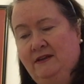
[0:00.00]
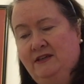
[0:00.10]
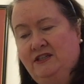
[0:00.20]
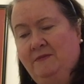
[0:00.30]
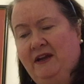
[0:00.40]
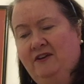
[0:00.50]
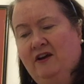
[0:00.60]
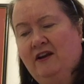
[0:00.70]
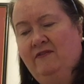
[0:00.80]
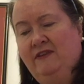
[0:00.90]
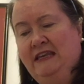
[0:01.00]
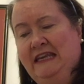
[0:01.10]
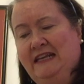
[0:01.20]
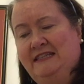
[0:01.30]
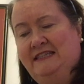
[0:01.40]
"She might not have
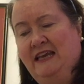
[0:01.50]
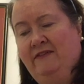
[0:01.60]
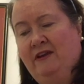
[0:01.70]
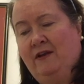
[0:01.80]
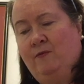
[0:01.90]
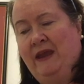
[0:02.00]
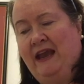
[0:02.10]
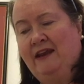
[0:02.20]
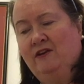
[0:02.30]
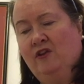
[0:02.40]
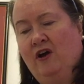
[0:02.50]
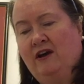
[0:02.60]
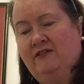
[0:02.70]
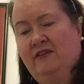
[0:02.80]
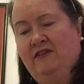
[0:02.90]
needed saving if we hadn't
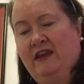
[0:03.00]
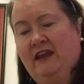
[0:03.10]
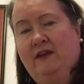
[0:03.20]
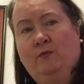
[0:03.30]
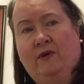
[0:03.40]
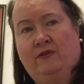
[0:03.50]
locked the thing in with